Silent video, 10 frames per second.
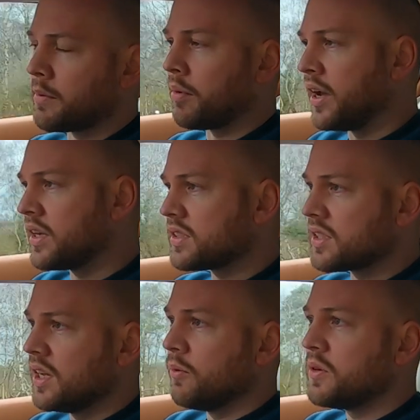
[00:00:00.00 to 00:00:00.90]
brakes,
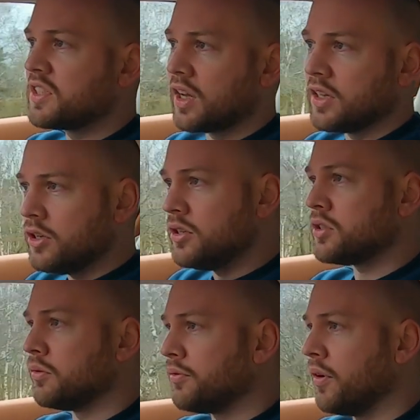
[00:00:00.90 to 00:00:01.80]
which is
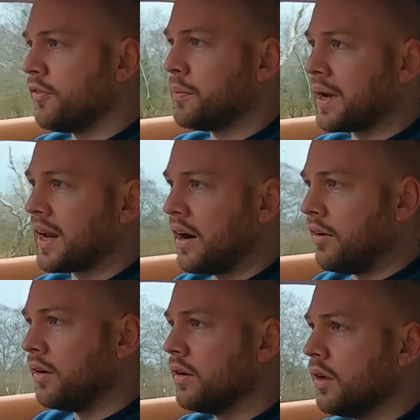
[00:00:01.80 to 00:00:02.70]
unusual for McLaren.